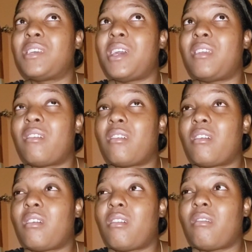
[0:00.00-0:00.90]
10
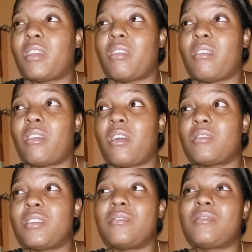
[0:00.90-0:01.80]
o'clock,
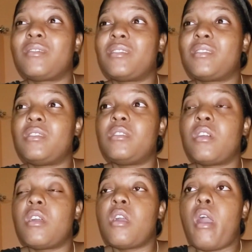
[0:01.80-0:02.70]
10:30.
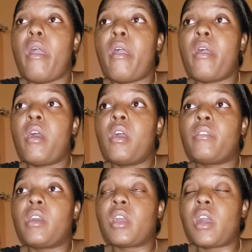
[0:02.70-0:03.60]

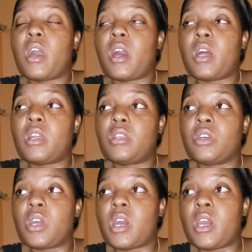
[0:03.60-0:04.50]
Then call
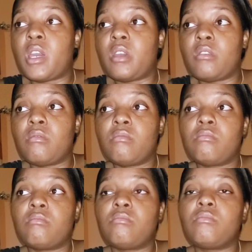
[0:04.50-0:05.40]
down I
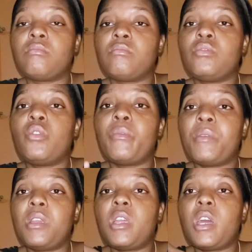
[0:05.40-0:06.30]
don't I
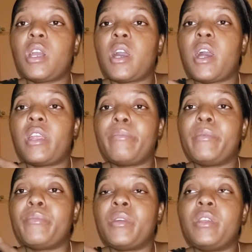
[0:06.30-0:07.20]
did then call the
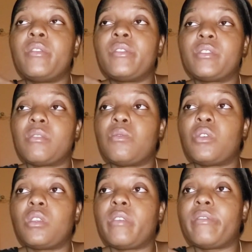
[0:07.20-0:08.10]
people in nurse and
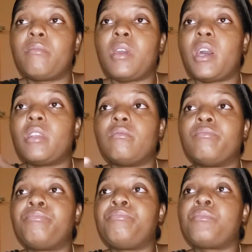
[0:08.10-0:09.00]
down there for me and
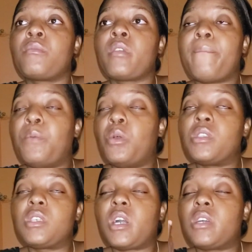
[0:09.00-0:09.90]

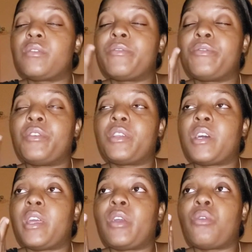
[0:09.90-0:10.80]
water and so forth,
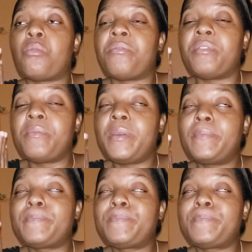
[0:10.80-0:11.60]
and they come up for me.